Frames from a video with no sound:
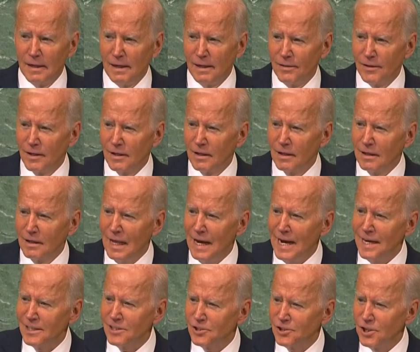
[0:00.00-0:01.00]
In the
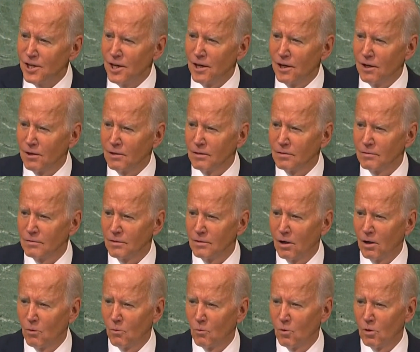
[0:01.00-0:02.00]
last year,
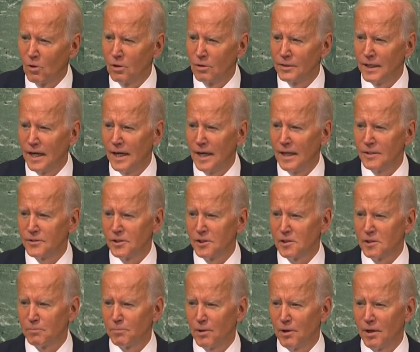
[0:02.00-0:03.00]
our world has
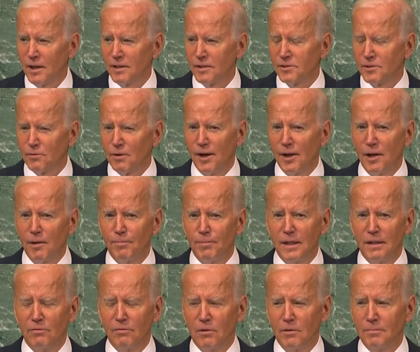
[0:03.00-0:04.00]
experienced great
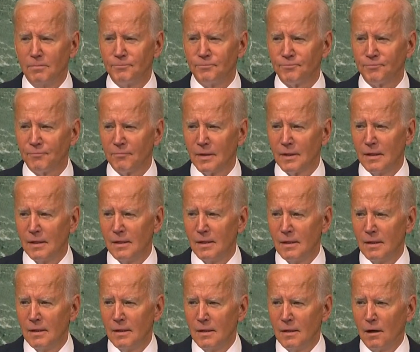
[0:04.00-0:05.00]
upheaval.
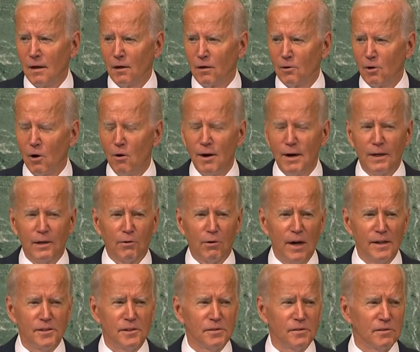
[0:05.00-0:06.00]
A growing
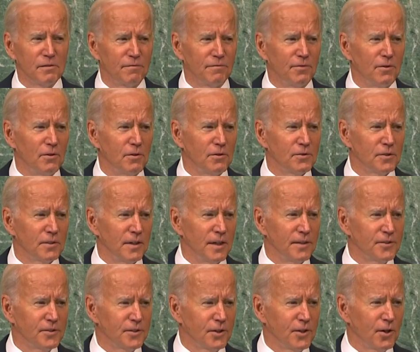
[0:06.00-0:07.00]
crisis in food
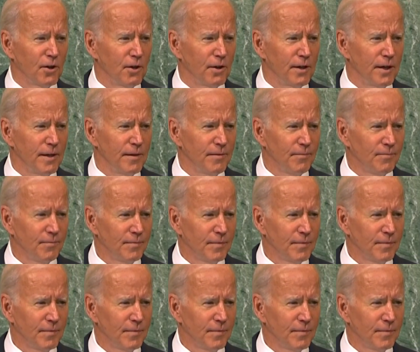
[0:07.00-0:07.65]
insecurity,